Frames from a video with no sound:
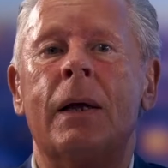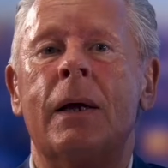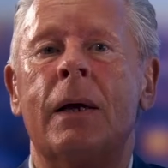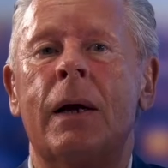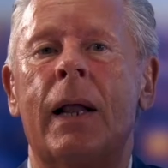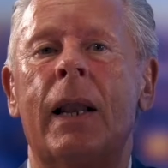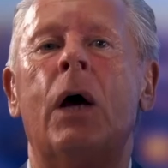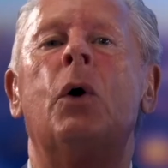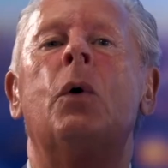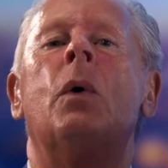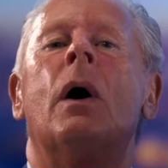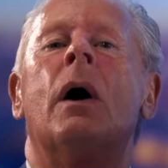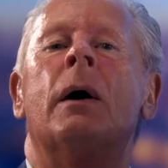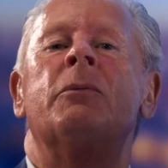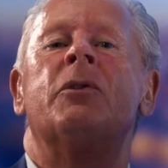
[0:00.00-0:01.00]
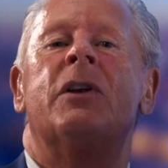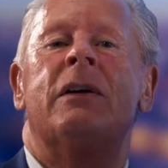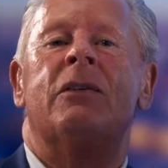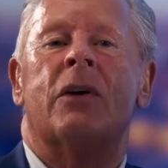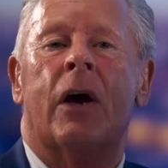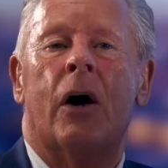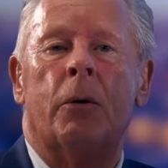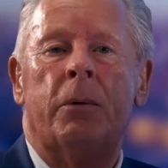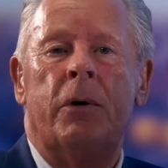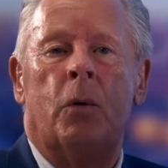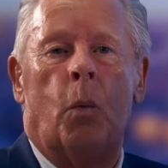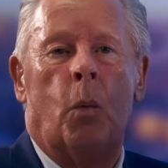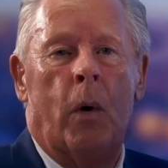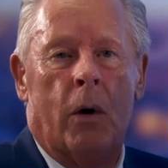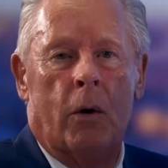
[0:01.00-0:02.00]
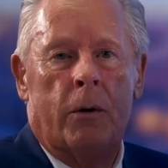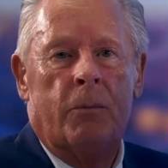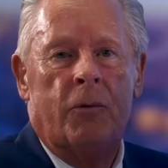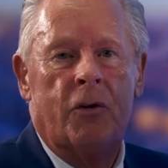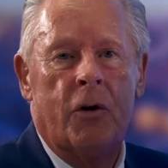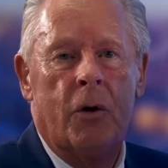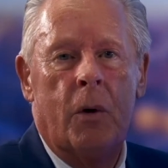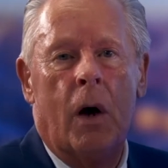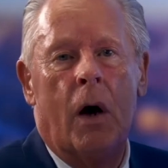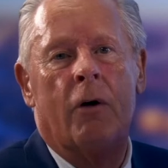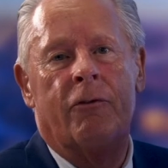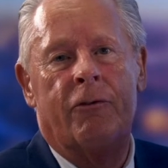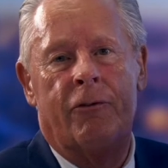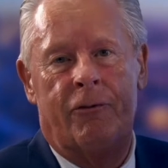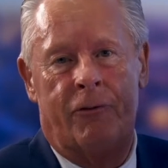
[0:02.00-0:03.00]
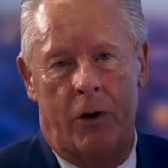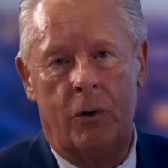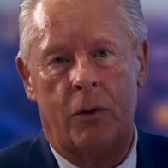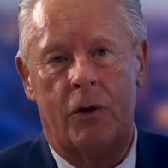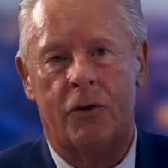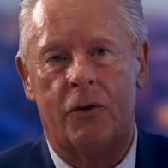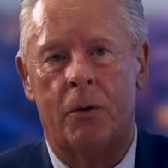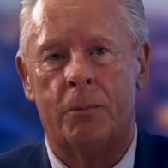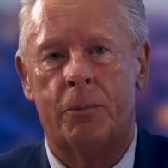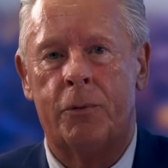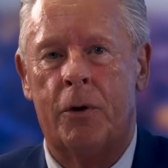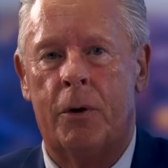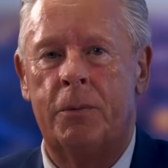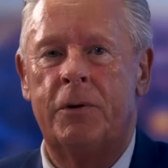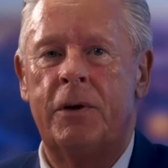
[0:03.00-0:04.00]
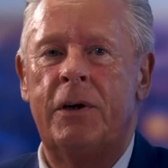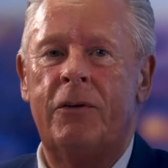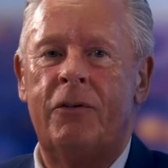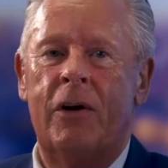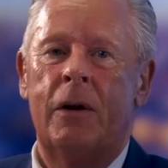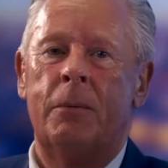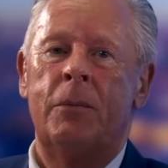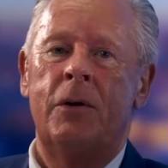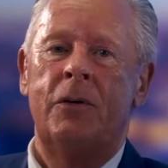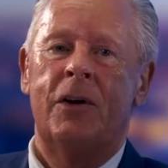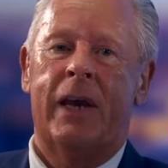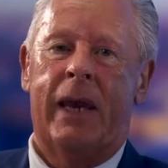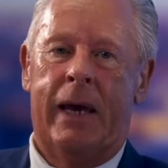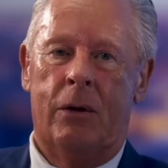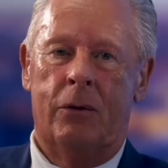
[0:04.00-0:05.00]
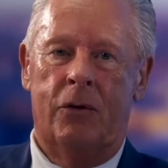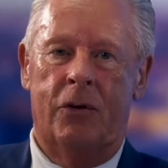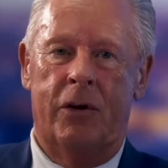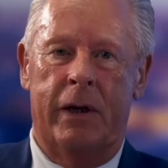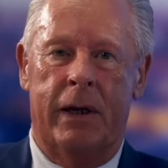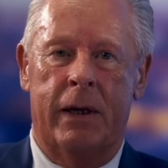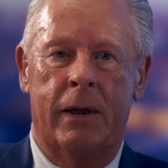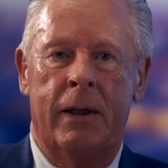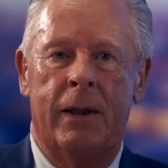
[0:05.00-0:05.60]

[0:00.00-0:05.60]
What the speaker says: Hello, I'm Stephen Galpin and welcome to A Focus on Property Development Accounting.